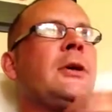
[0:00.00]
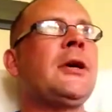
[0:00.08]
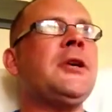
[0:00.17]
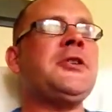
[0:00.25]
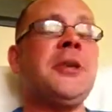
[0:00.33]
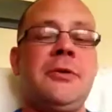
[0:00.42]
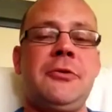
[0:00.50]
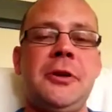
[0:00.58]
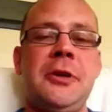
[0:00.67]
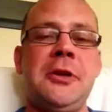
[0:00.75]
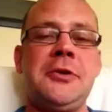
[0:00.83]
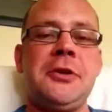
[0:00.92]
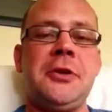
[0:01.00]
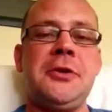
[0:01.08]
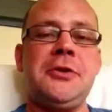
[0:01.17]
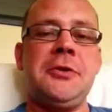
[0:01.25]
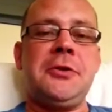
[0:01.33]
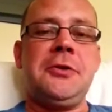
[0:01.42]
And generally I try
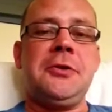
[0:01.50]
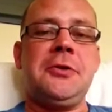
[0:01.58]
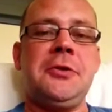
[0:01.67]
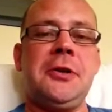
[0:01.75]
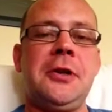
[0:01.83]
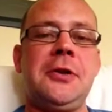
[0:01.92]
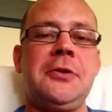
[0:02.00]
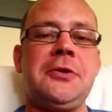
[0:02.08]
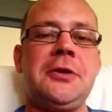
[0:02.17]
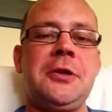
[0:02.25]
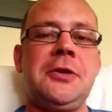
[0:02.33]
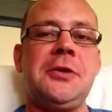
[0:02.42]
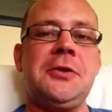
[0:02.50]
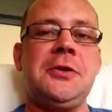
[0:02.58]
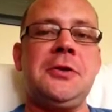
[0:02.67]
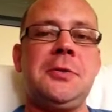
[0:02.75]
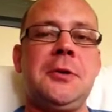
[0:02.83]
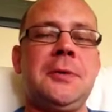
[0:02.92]
and look on the lighter side, so to
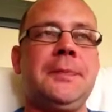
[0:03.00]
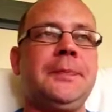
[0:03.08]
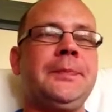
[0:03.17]
speak.